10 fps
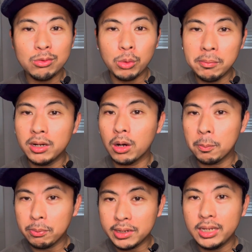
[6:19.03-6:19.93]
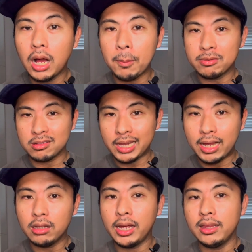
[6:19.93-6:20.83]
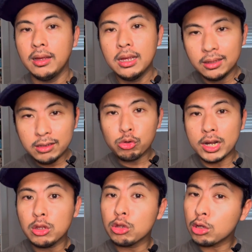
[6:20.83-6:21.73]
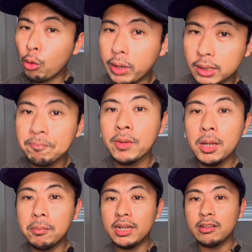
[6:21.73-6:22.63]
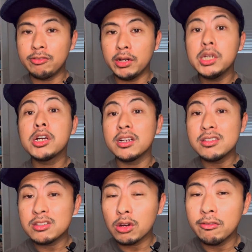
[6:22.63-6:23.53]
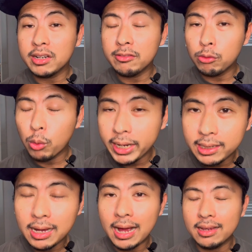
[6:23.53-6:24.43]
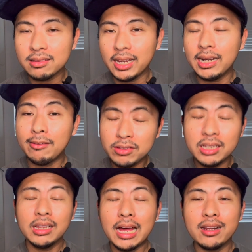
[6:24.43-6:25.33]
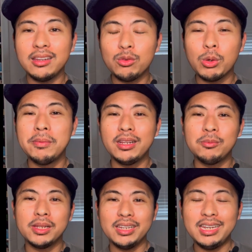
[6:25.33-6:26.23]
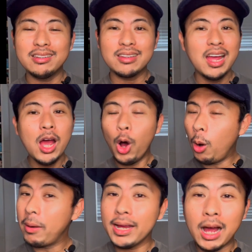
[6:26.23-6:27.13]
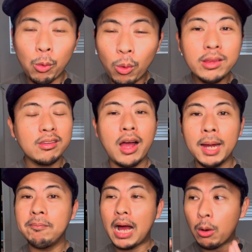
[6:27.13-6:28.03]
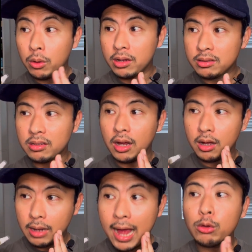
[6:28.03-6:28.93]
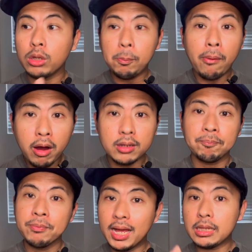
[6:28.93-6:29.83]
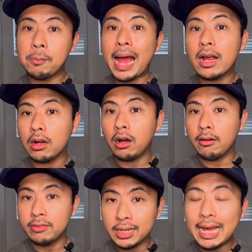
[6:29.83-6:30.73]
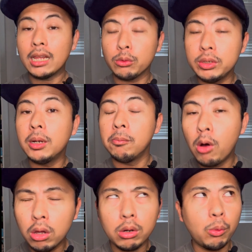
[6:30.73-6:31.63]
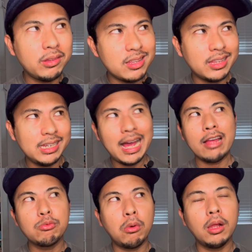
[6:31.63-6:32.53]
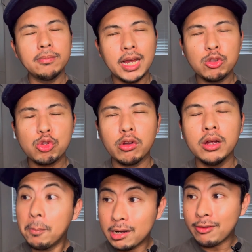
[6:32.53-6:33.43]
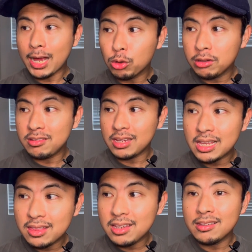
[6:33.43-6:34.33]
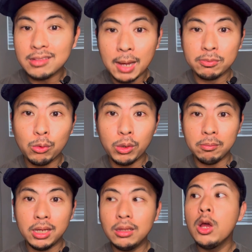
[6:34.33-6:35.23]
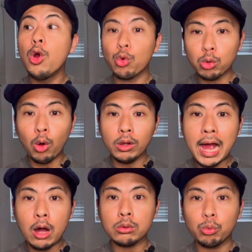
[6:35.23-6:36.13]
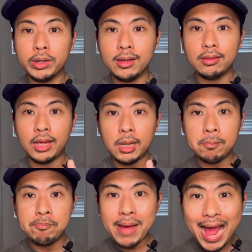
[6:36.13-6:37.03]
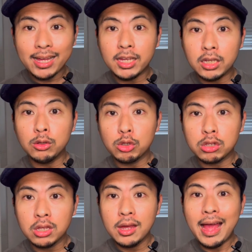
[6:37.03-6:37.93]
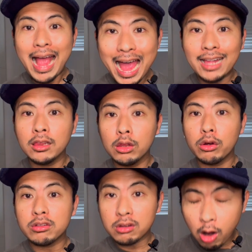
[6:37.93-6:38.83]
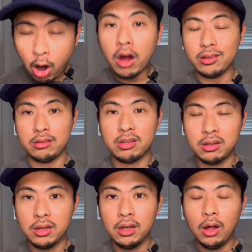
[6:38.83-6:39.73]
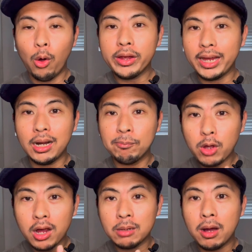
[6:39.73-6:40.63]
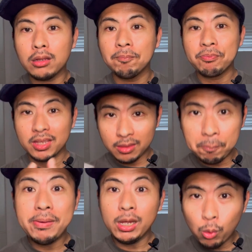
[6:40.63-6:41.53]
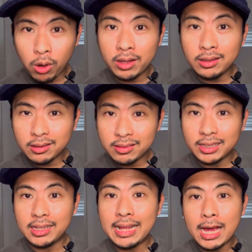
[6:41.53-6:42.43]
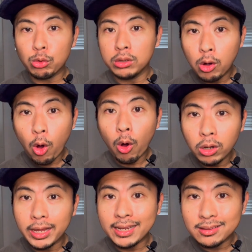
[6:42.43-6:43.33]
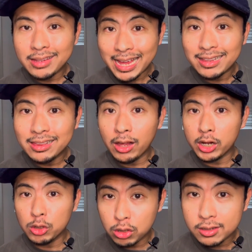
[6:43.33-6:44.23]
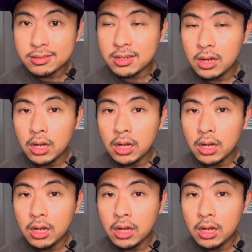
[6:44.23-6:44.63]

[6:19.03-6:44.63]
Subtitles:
women are pretty upscale and they try to show it, but in a very conservative way, guys. And I've seen a lot of these women in the Middle East. Oh my God, one time I was actually parked at the back of the Galleria Mall, or was it the Yaz Mall, not sure. But I've actually seen these types of women roll out with a baggage handler's cart. Okay, and I'm talking about the big one that can actually haul like 10 luggages.